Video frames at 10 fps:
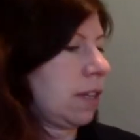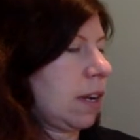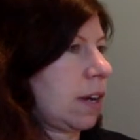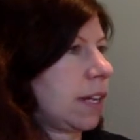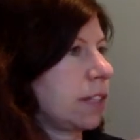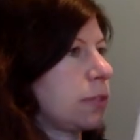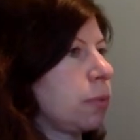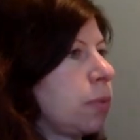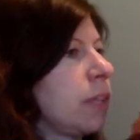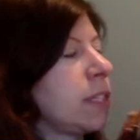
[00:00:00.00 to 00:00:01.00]
All right,
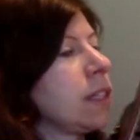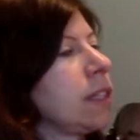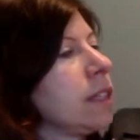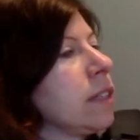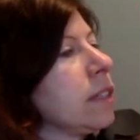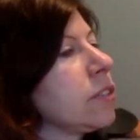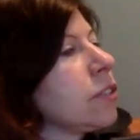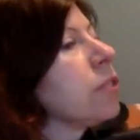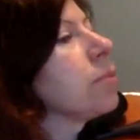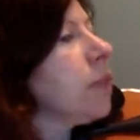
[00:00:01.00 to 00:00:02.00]
1,
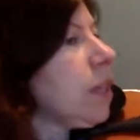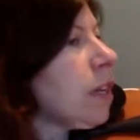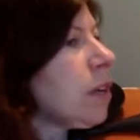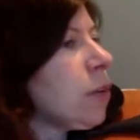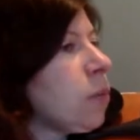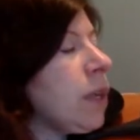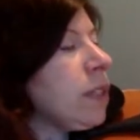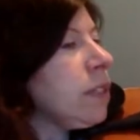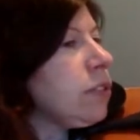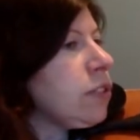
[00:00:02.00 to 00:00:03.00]
2,
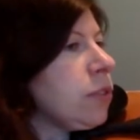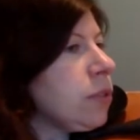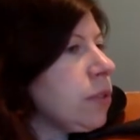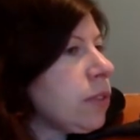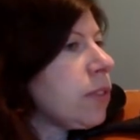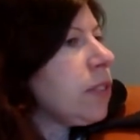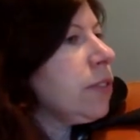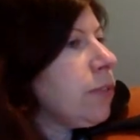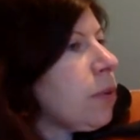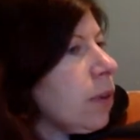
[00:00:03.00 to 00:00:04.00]
1, 2, 3,
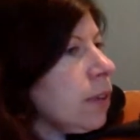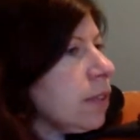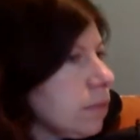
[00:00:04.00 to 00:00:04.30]
4.